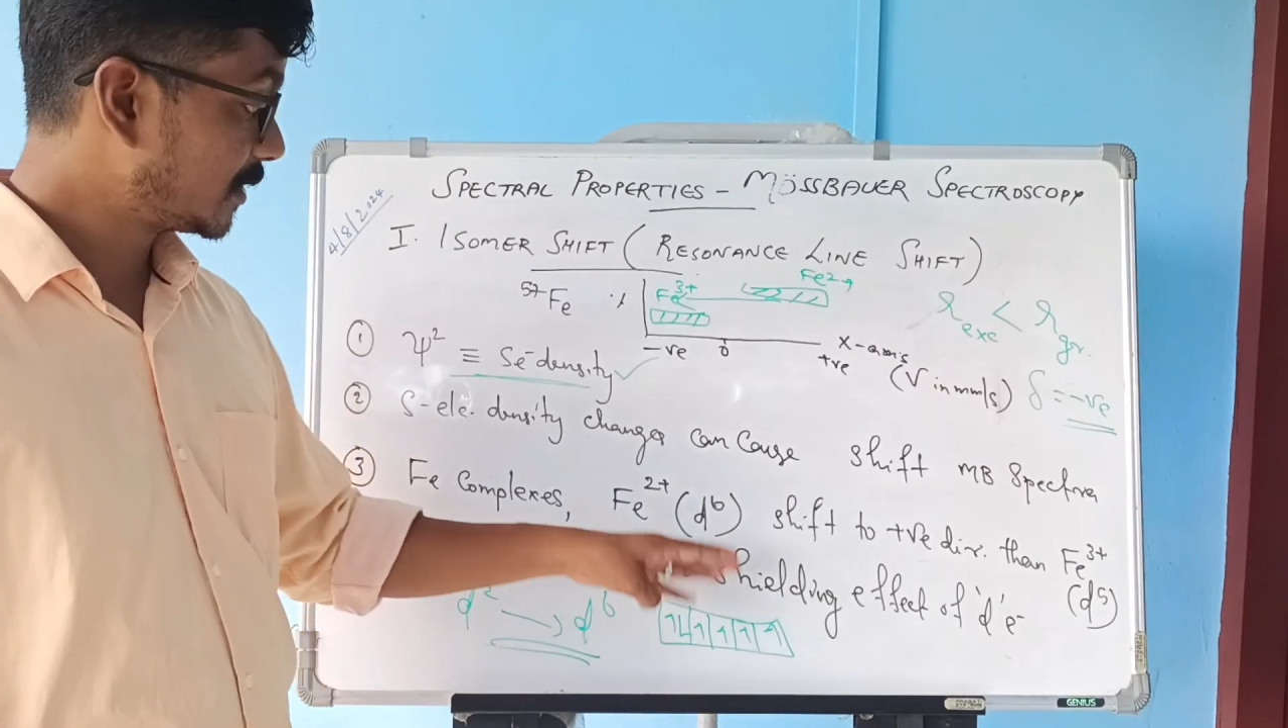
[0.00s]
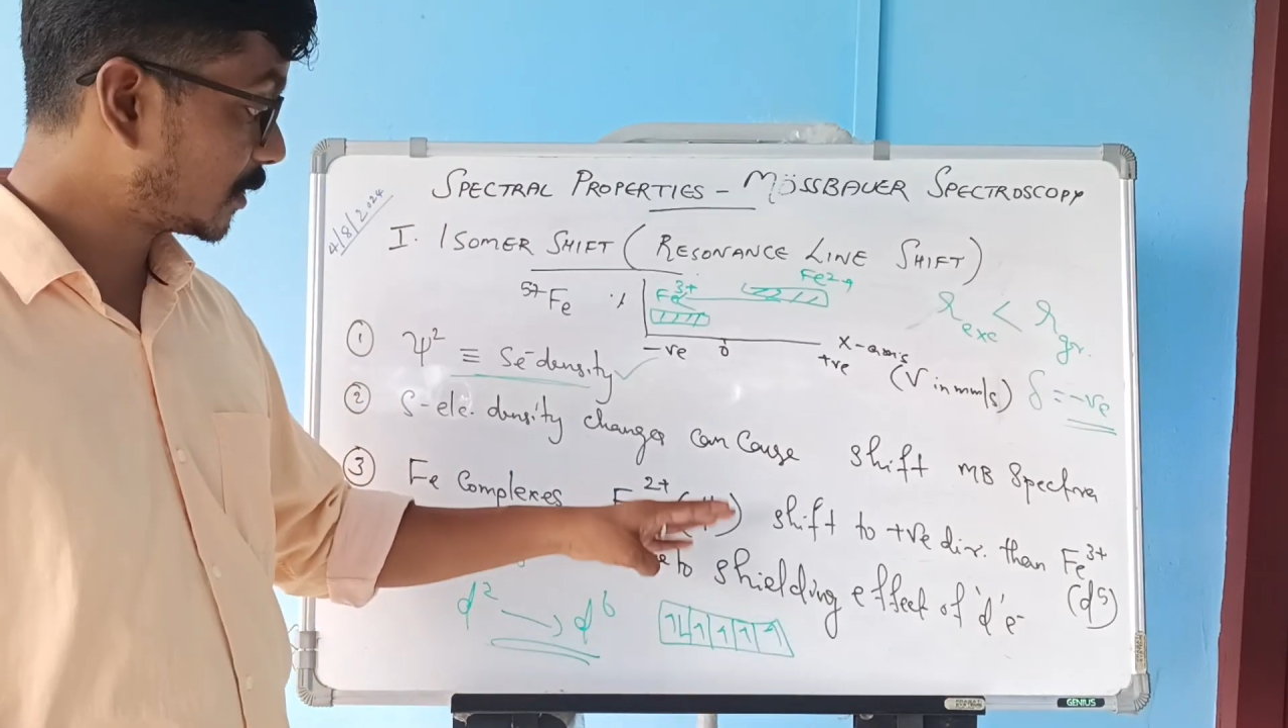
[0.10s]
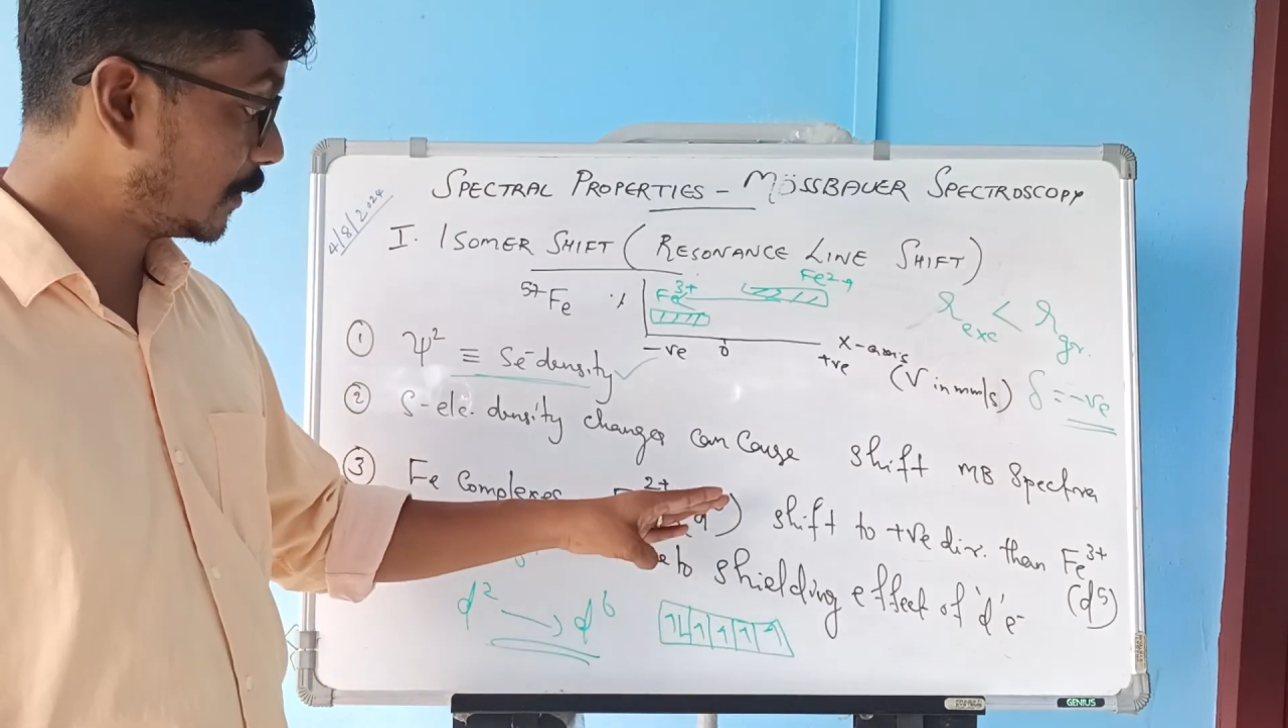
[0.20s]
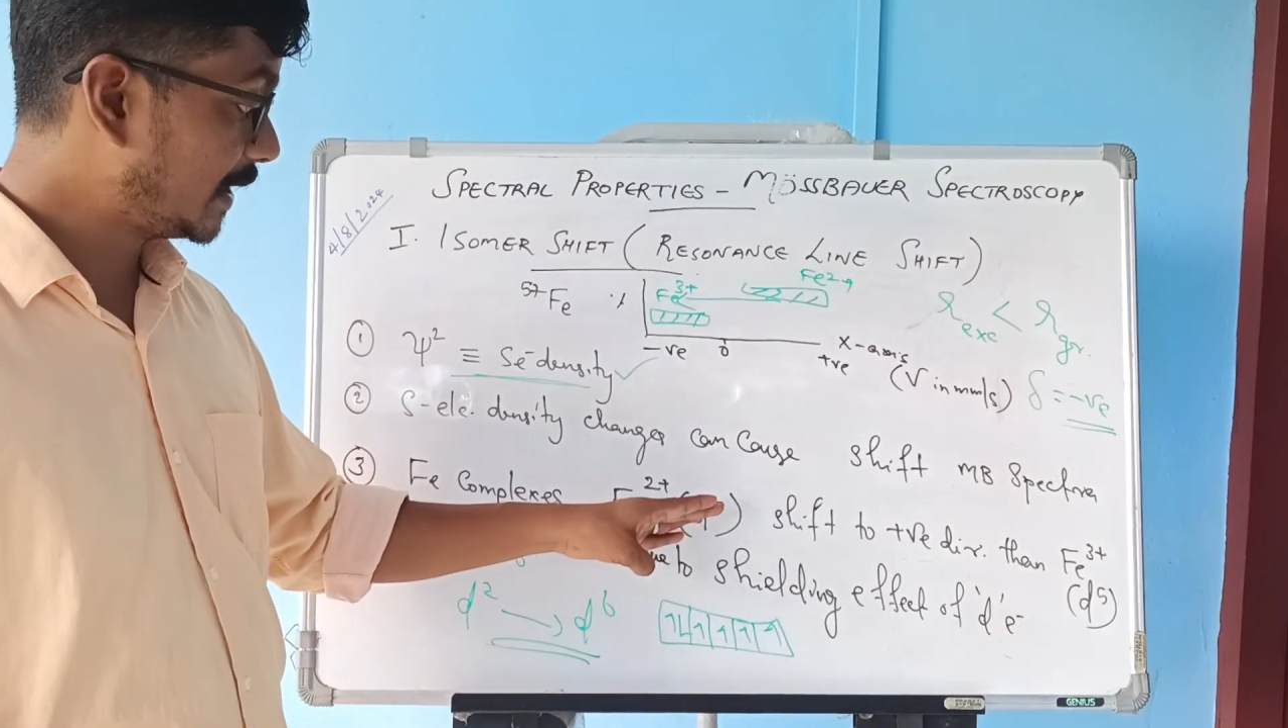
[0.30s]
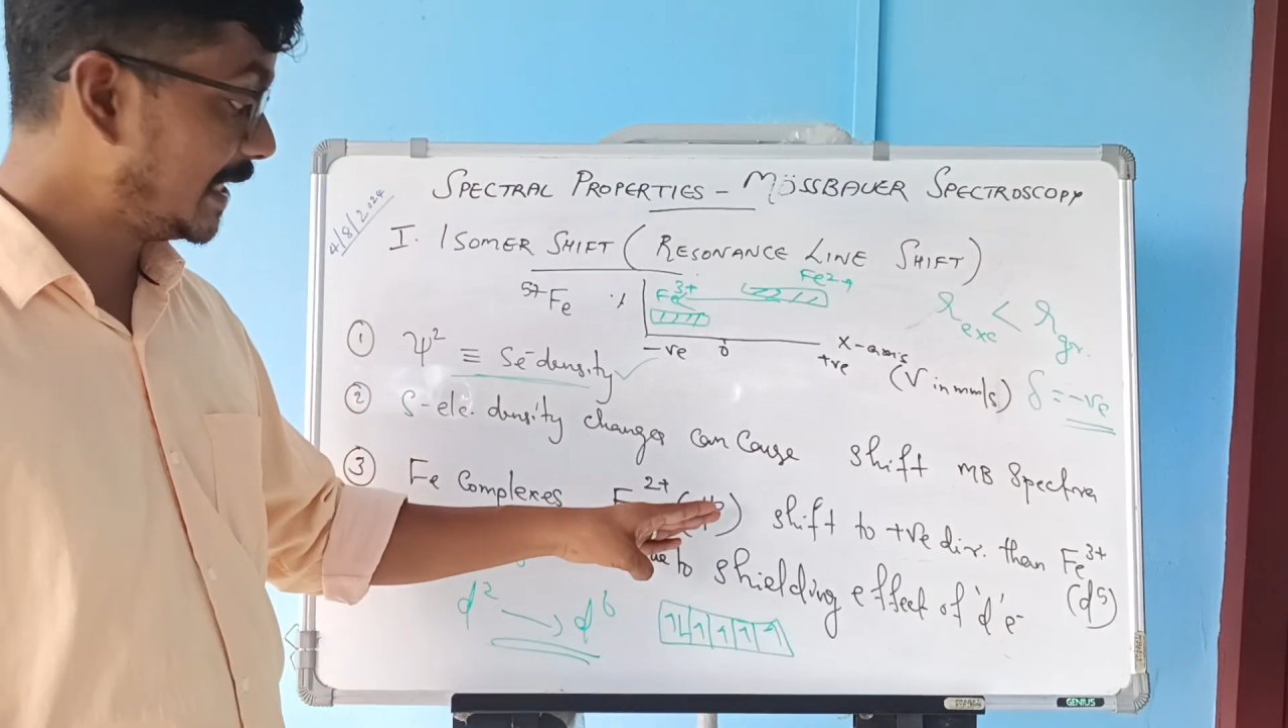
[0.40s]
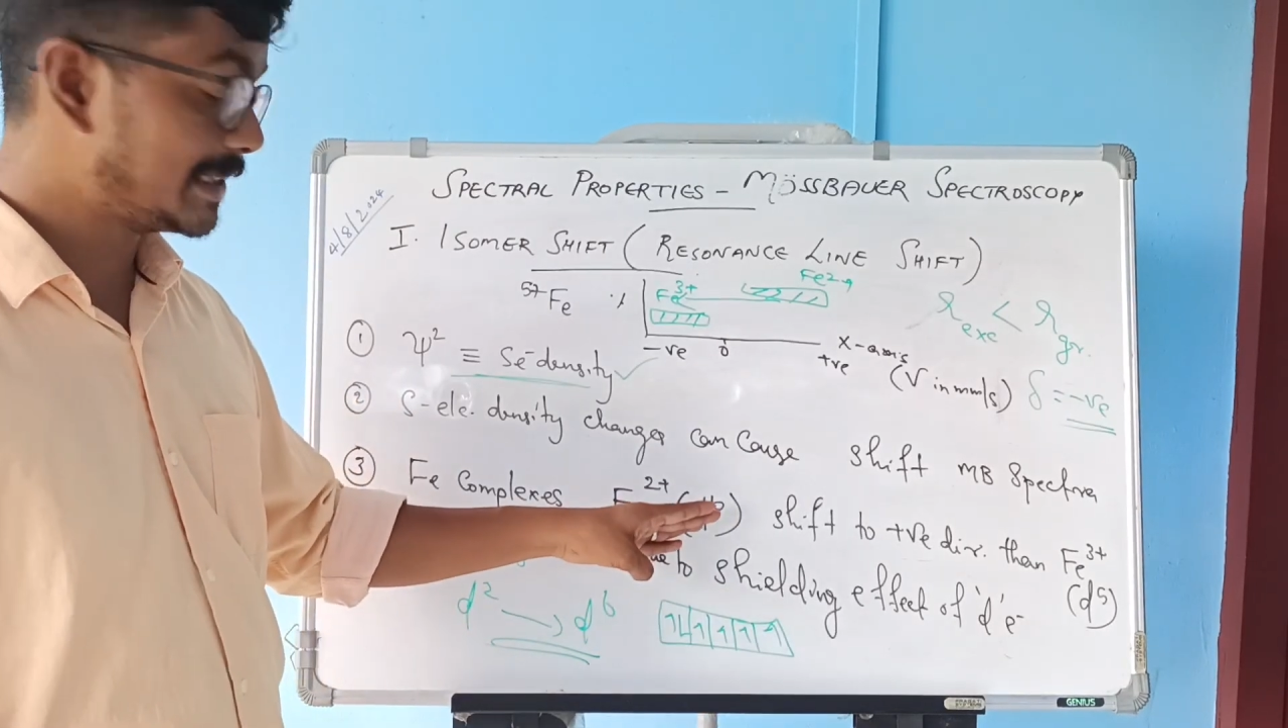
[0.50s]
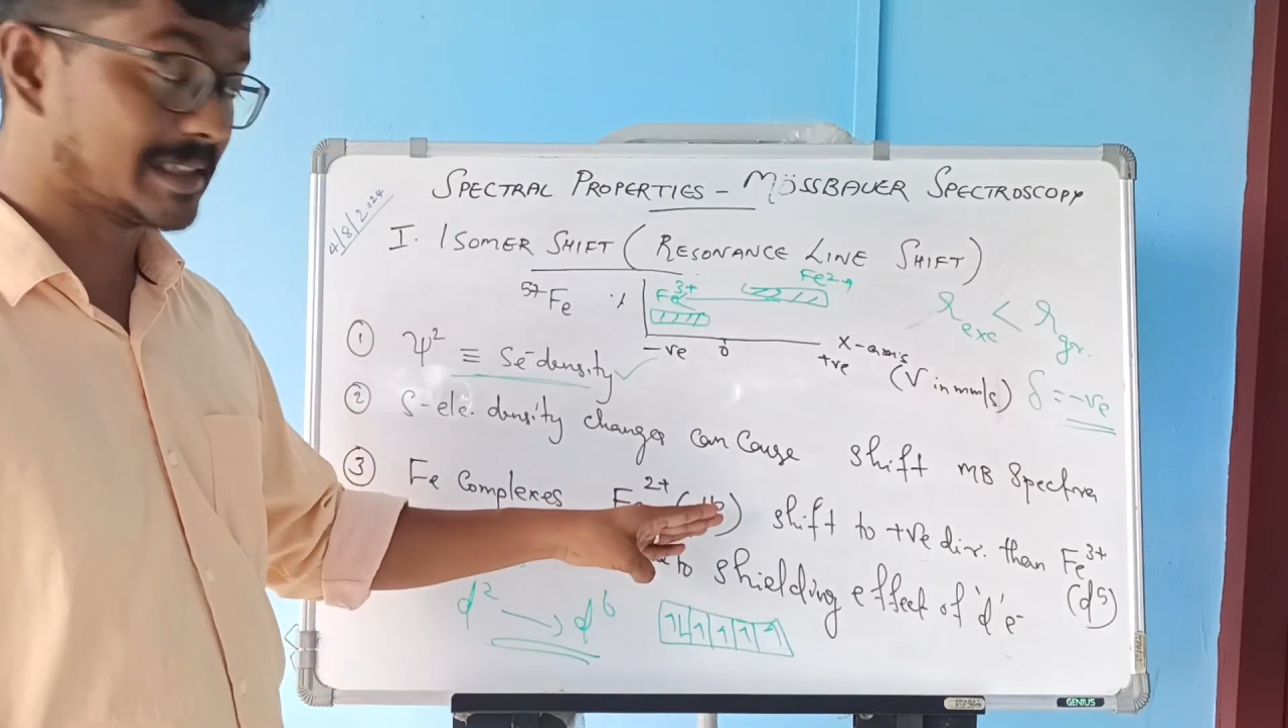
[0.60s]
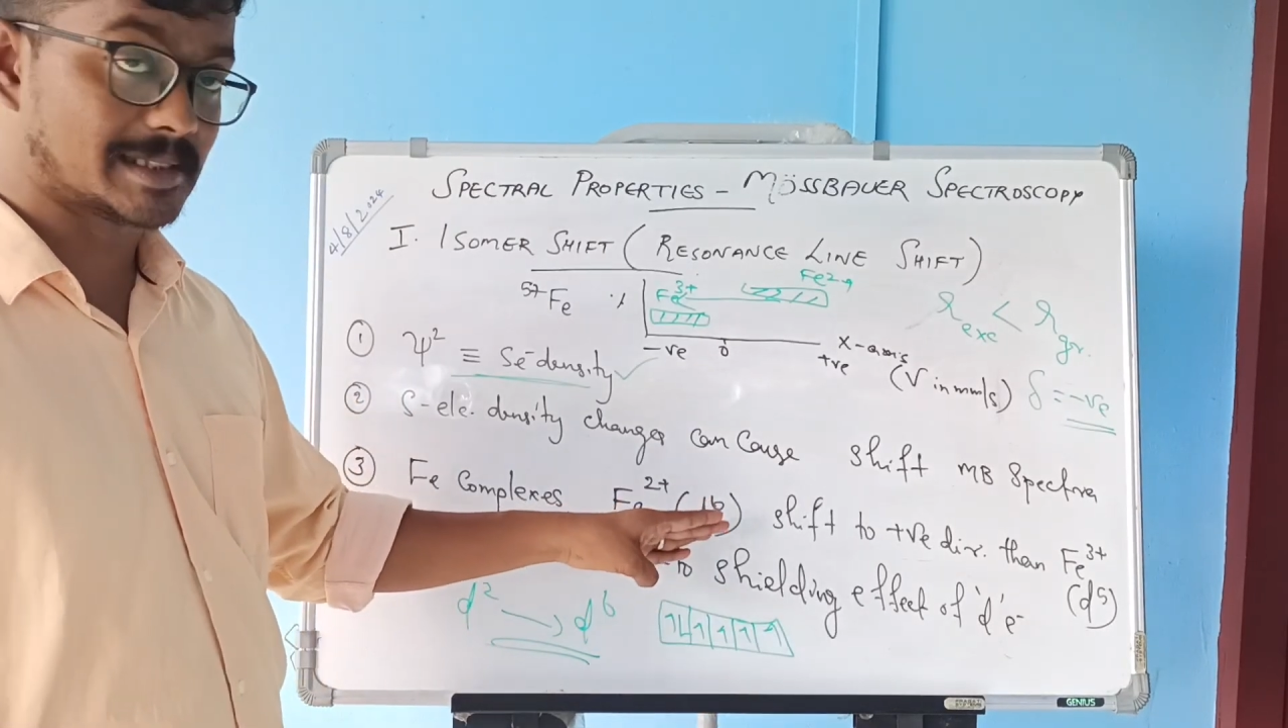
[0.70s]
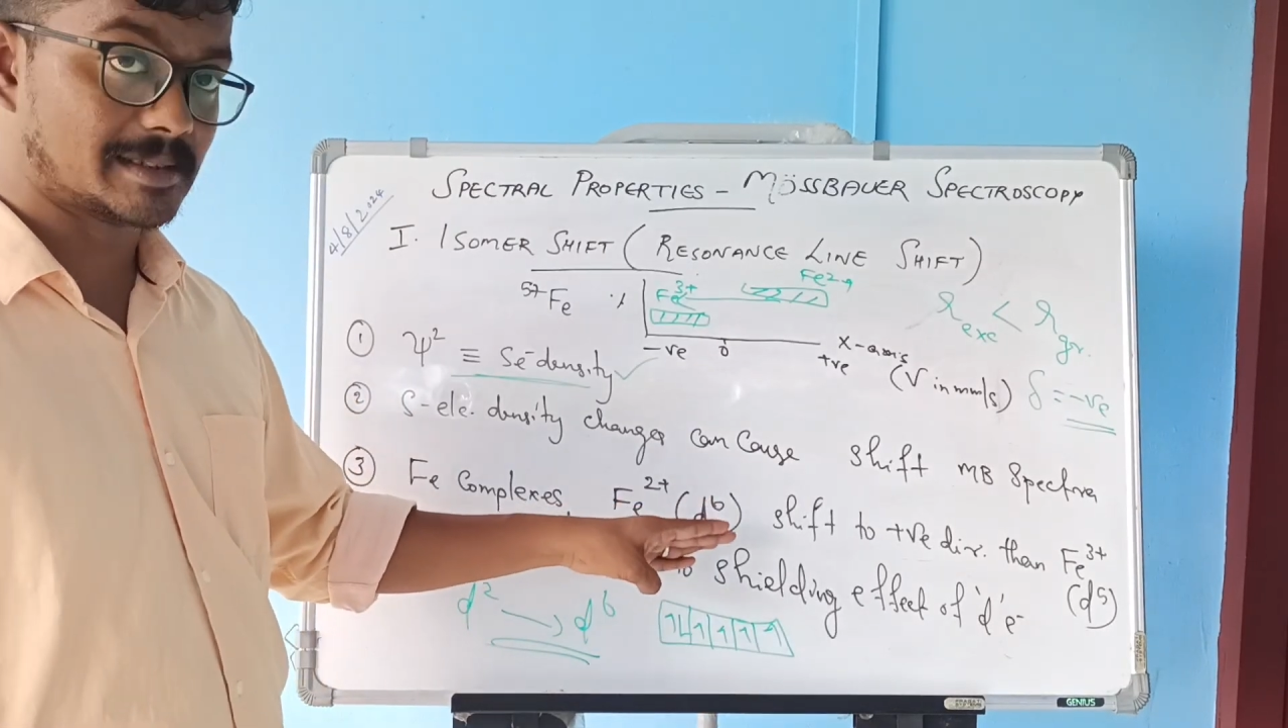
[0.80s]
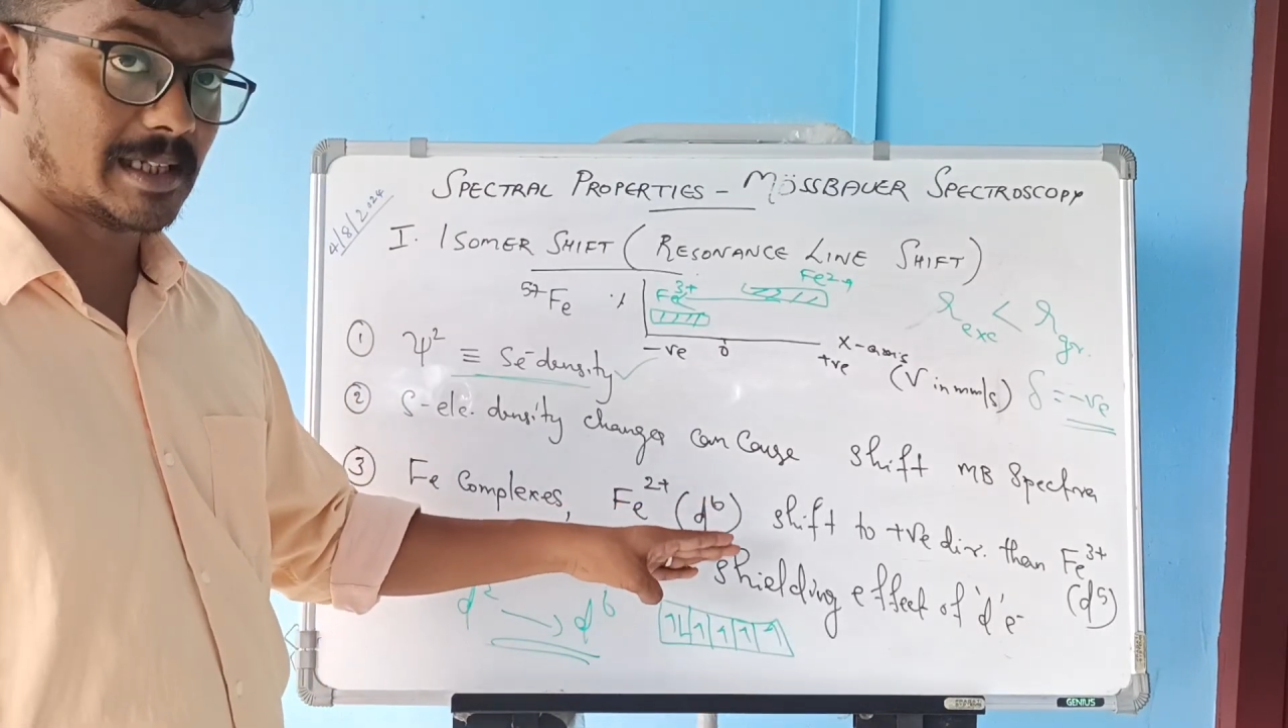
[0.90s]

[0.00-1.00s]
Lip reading: So D6,